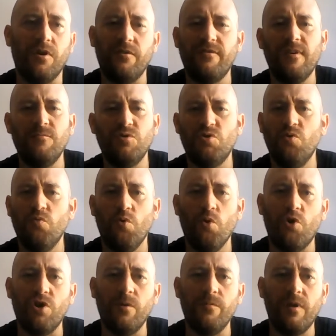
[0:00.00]
I don't see him just sort of
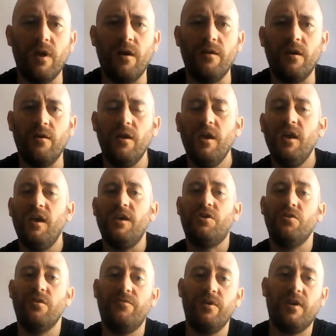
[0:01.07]
walking him down. Now he
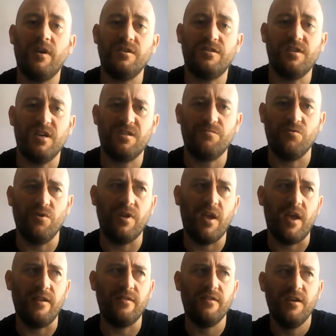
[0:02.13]
could, if he gets desperate at
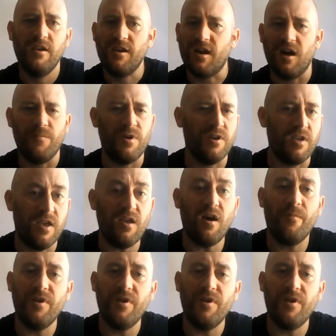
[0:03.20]
the end, come in.